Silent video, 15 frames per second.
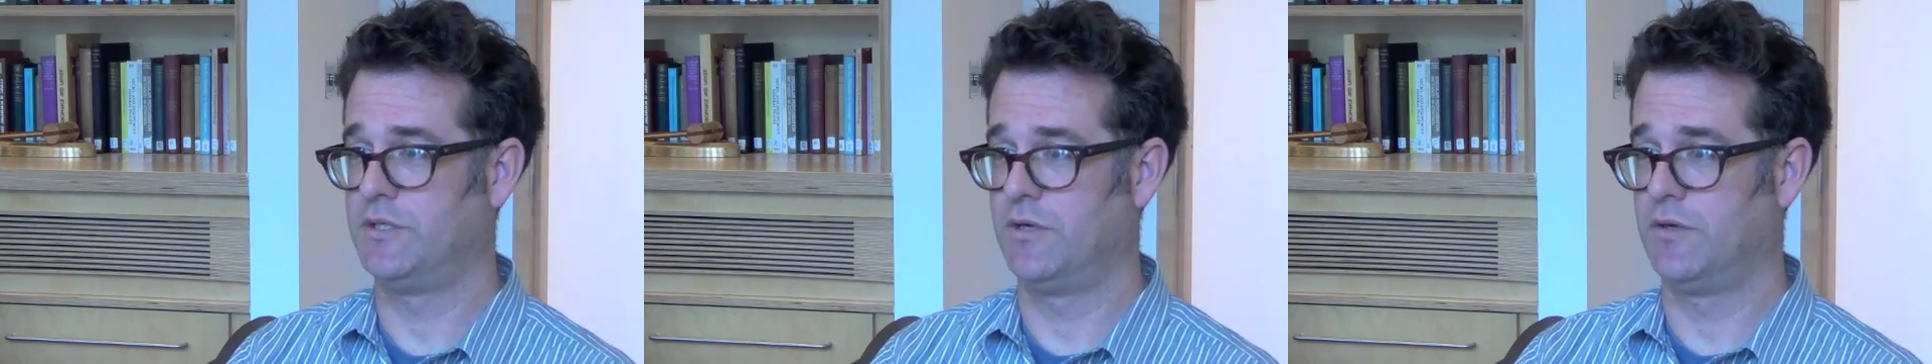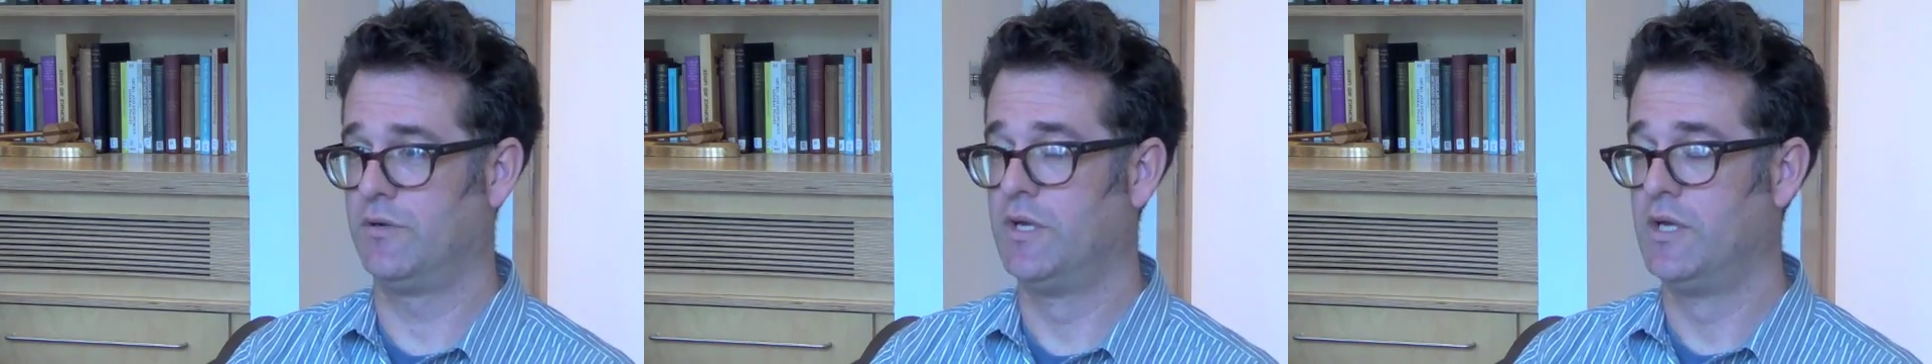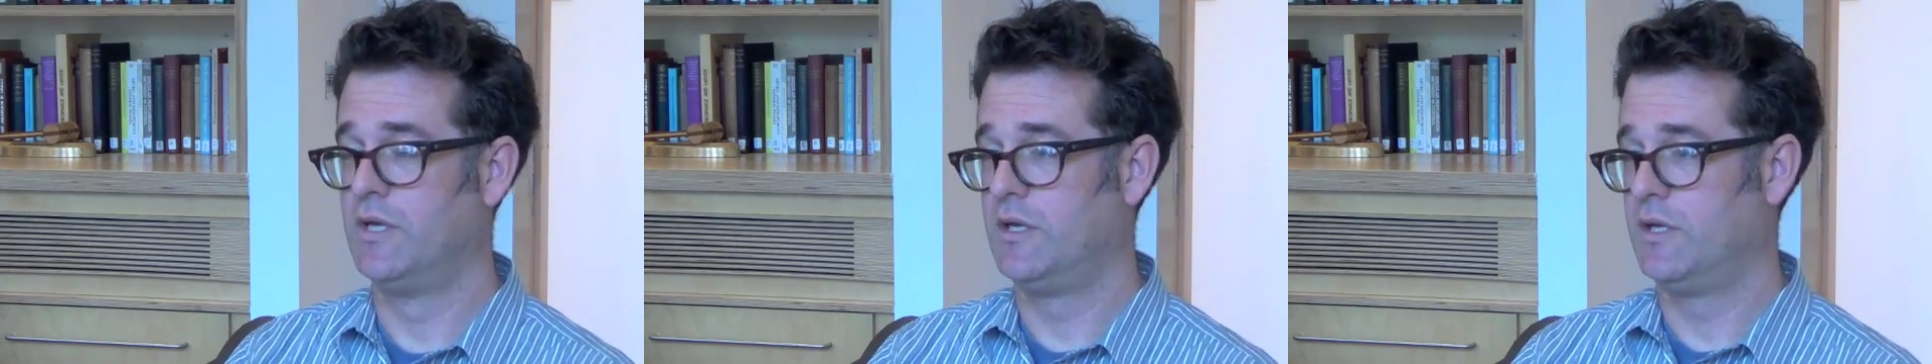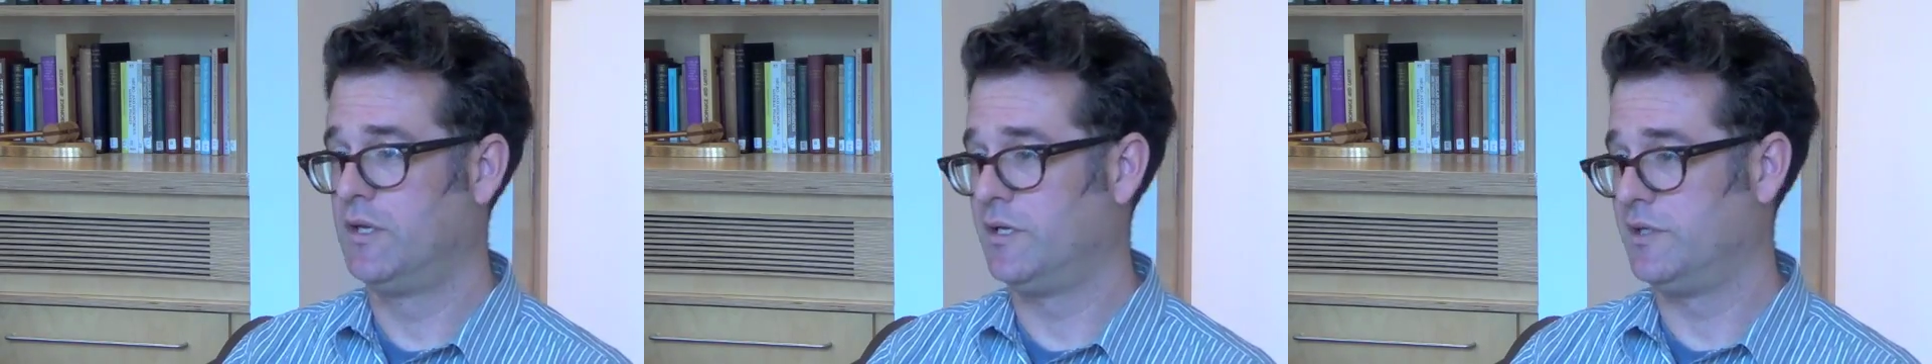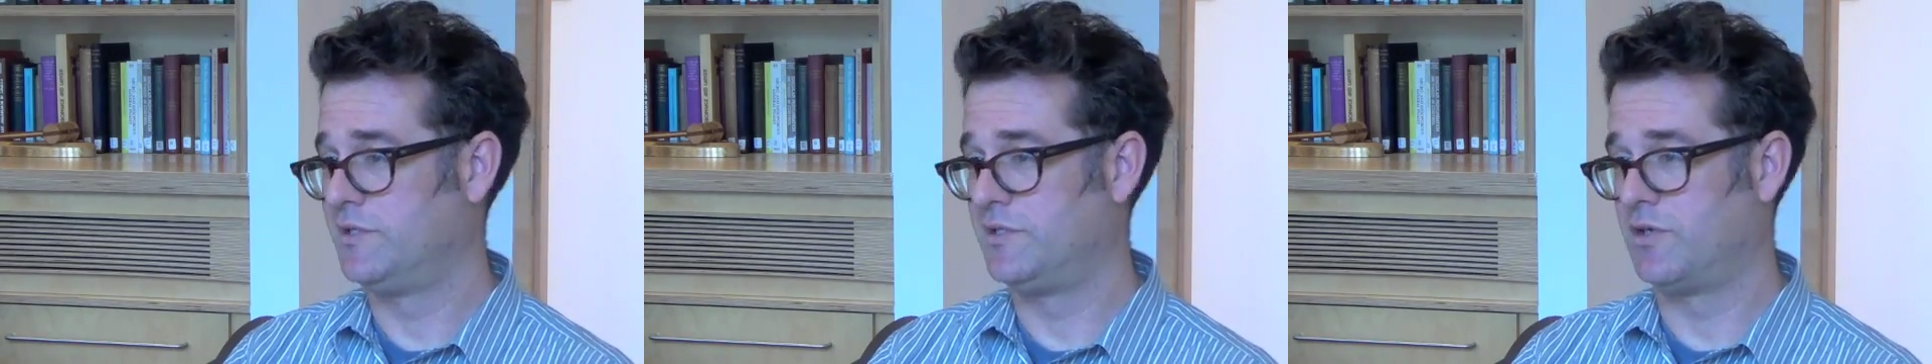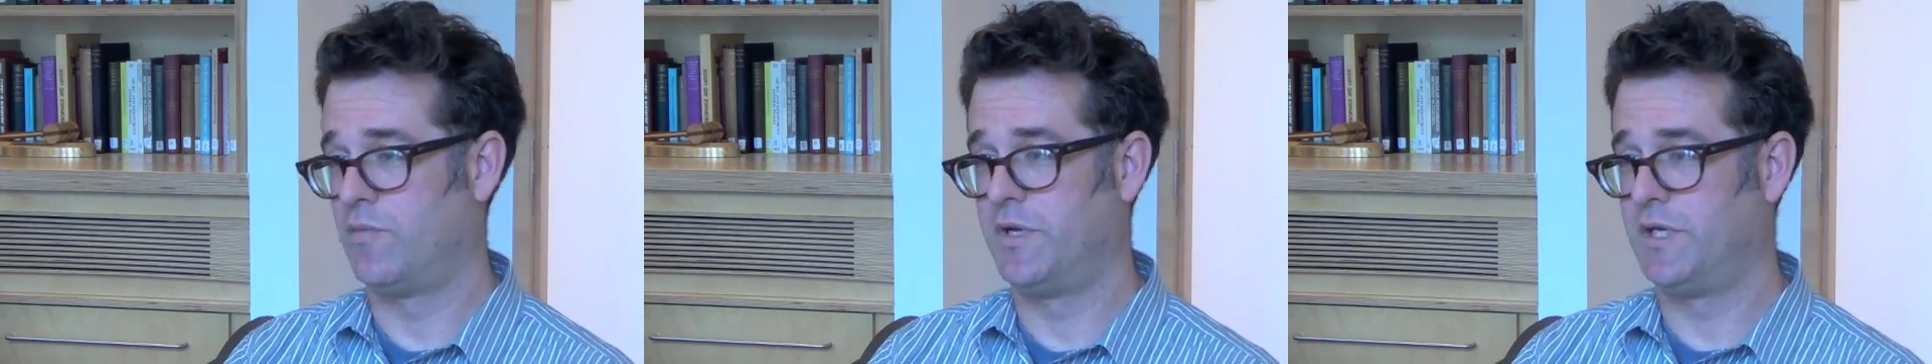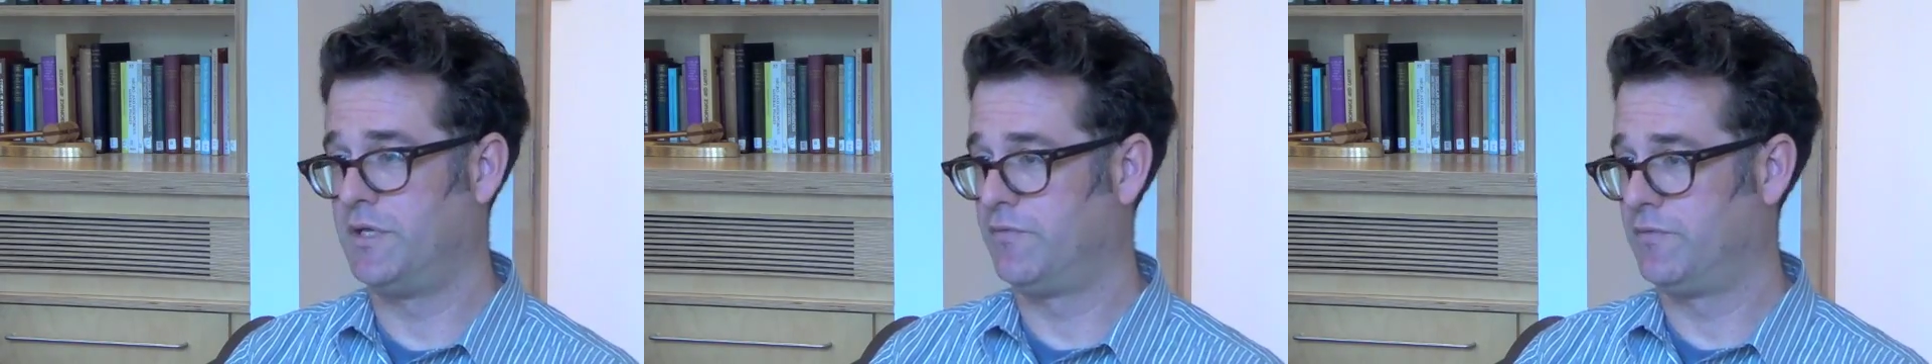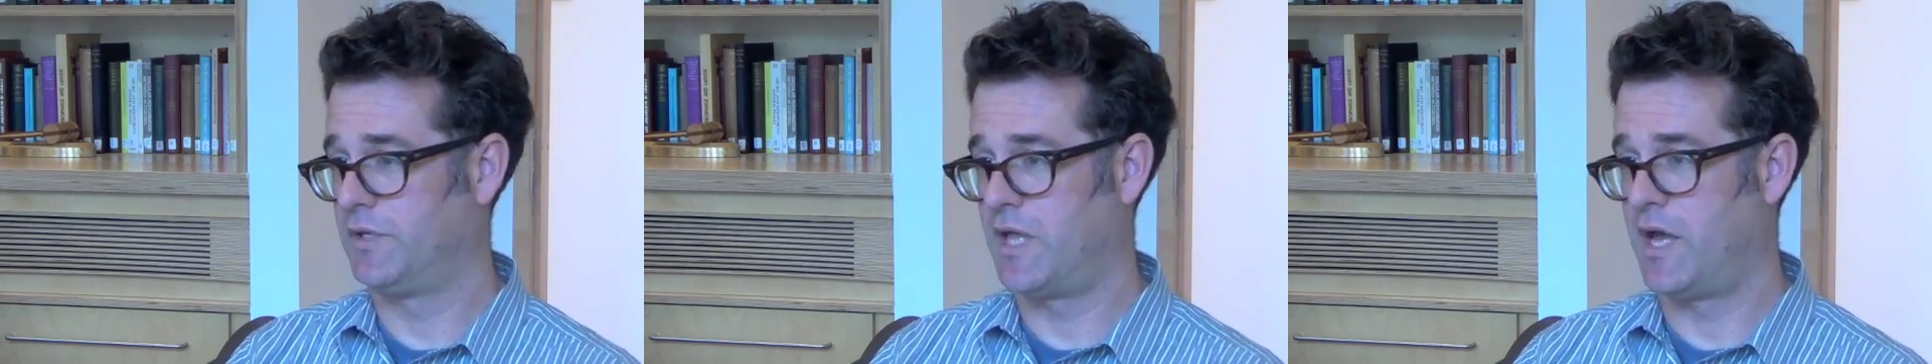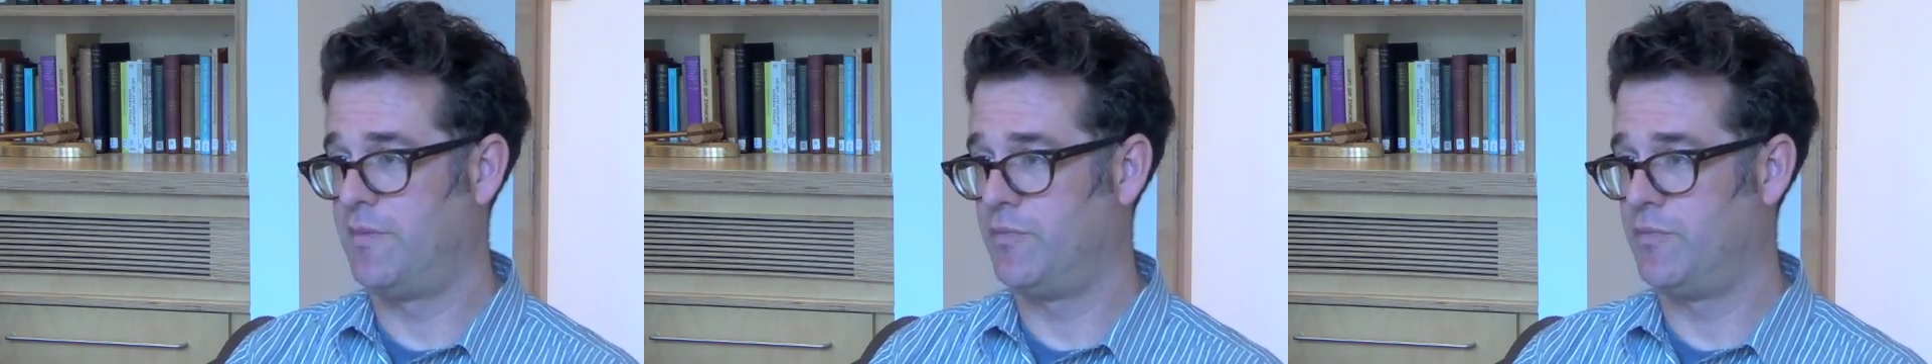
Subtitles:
to in so many different